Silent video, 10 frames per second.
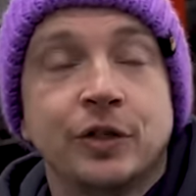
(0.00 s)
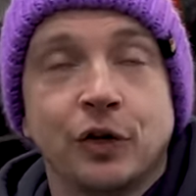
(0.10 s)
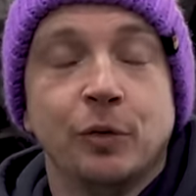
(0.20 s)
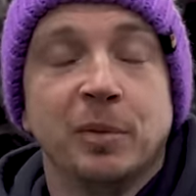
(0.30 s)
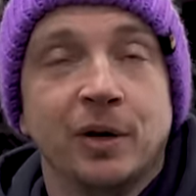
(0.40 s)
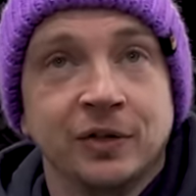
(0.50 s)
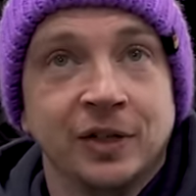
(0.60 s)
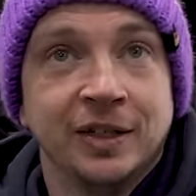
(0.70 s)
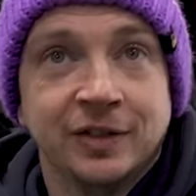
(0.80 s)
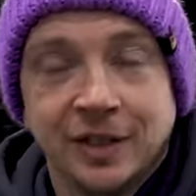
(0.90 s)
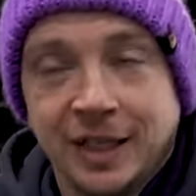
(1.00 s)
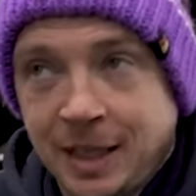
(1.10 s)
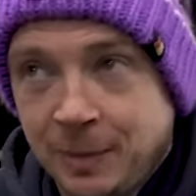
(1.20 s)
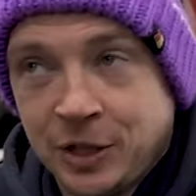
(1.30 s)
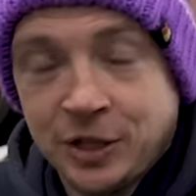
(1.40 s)
soapboxes,
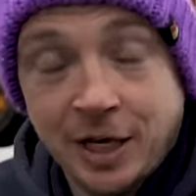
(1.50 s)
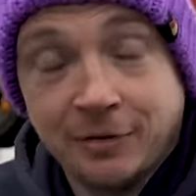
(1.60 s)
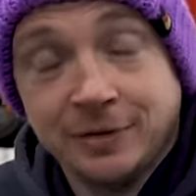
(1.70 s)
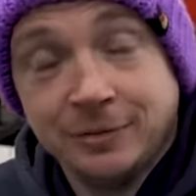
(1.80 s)
give me a shout.